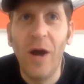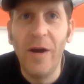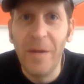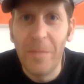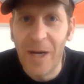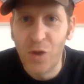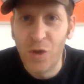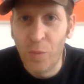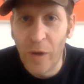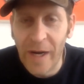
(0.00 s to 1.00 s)
only about
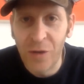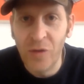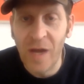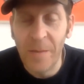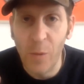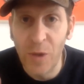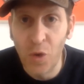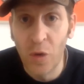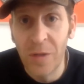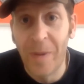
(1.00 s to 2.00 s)
your product today, but we
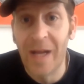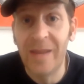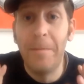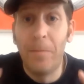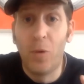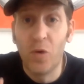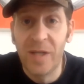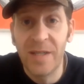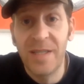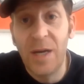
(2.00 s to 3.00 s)
talked about the
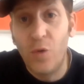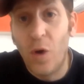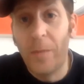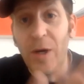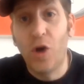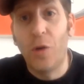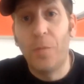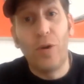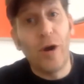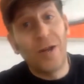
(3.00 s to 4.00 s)
importance that Robin got
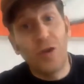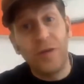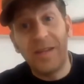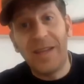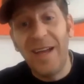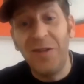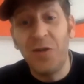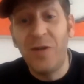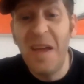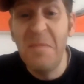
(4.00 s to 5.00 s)
product of the day
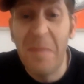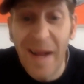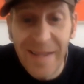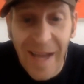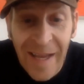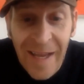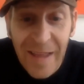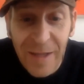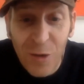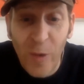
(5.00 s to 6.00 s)
today, Monday,
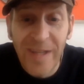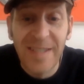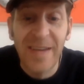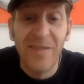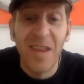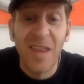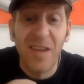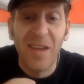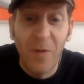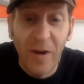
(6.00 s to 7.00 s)
the 27th
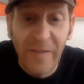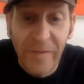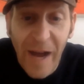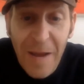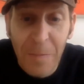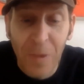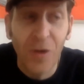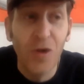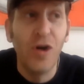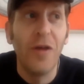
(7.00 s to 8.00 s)
of, of
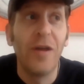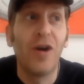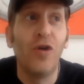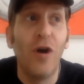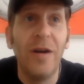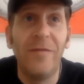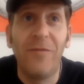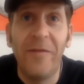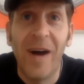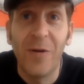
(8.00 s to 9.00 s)
April. You know, the
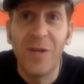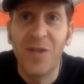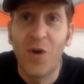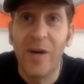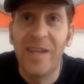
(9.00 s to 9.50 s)
coronavirus started